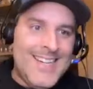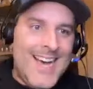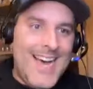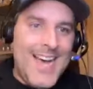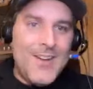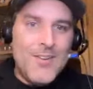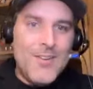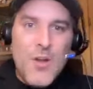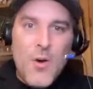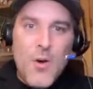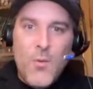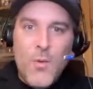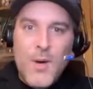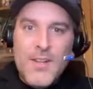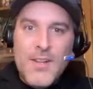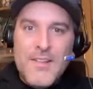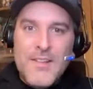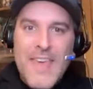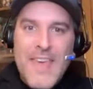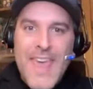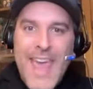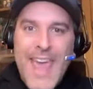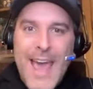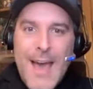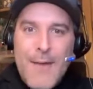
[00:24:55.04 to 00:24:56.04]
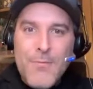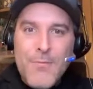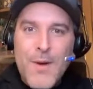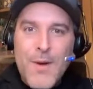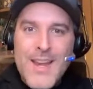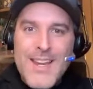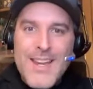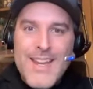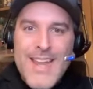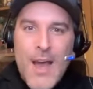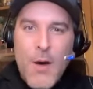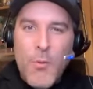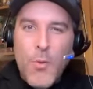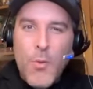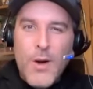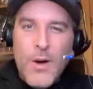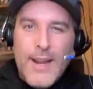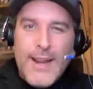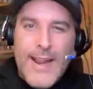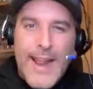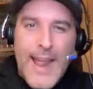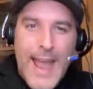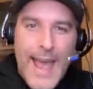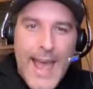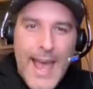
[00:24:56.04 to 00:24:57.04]
I don't know what do they have right now?
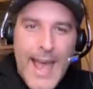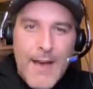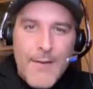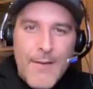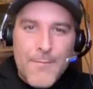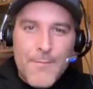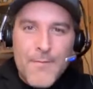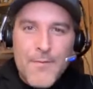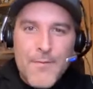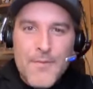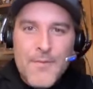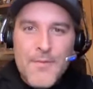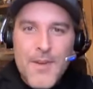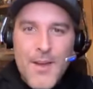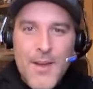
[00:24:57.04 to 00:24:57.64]
One and a half.